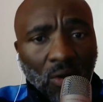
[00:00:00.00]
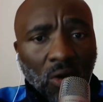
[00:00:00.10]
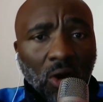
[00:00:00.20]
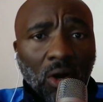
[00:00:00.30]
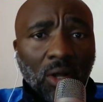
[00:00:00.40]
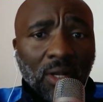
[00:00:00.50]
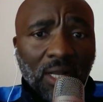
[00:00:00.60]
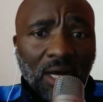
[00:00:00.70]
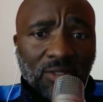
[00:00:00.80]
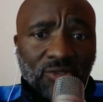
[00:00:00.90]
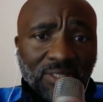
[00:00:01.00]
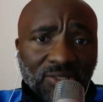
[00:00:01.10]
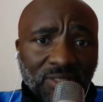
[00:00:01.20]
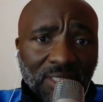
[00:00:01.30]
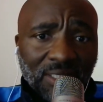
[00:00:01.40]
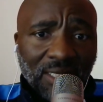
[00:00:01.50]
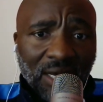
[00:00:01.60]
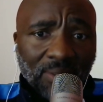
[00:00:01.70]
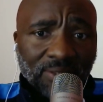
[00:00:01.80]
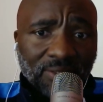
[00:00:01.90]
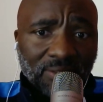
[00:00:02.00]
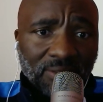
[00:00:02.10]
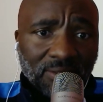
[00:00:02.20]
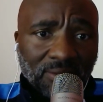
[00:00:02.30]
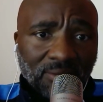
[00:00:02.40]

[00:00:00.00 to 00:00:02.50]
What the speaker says: all our traditional languages